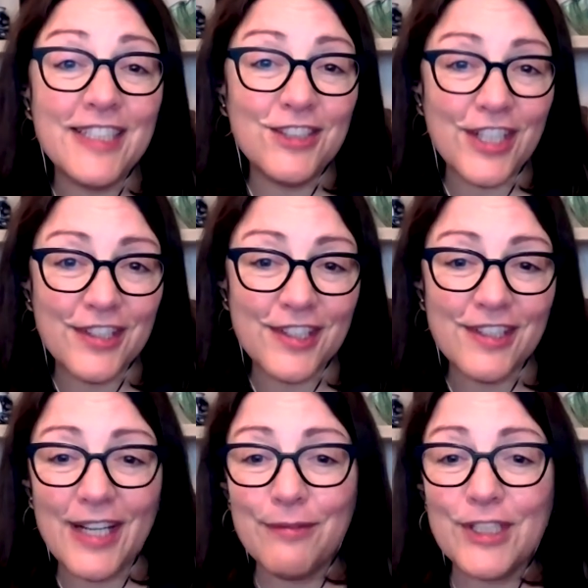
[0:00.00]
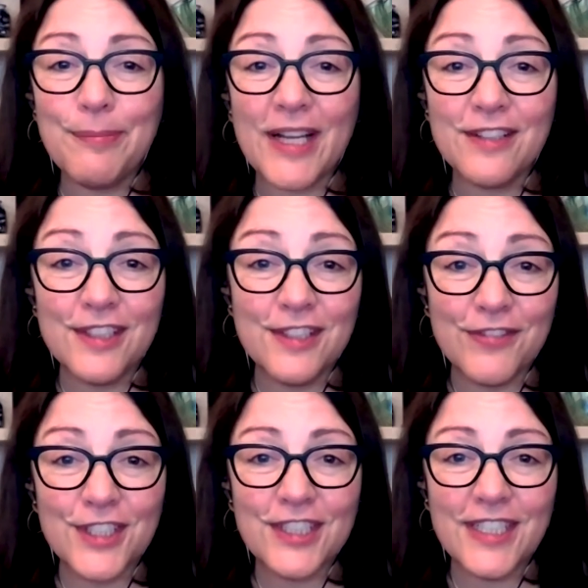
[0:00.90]
each other and respect the
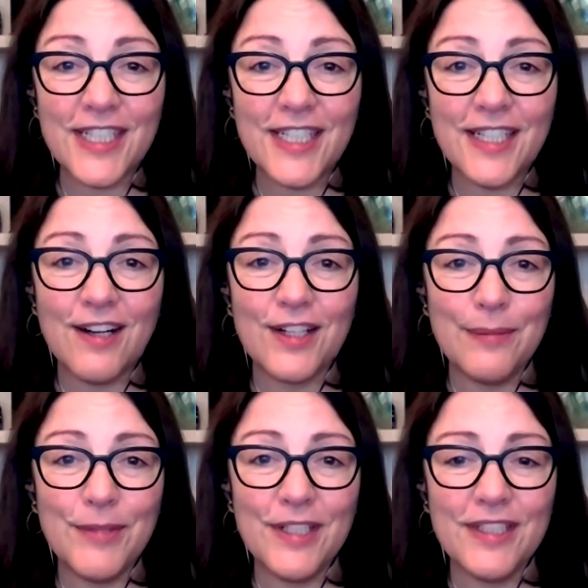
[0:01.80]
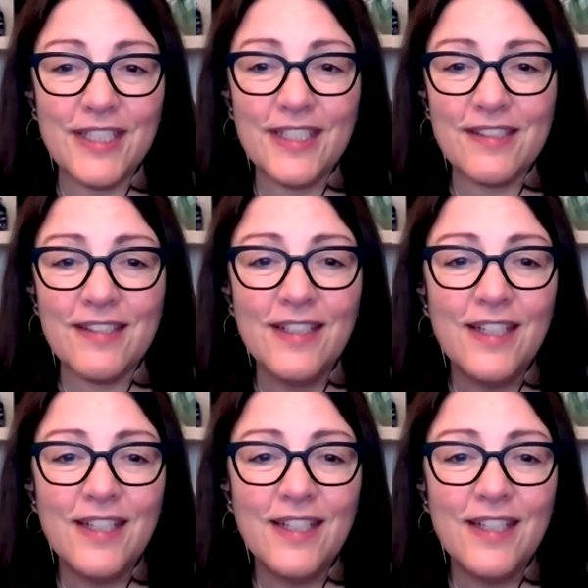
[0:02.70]
diversity in our communities.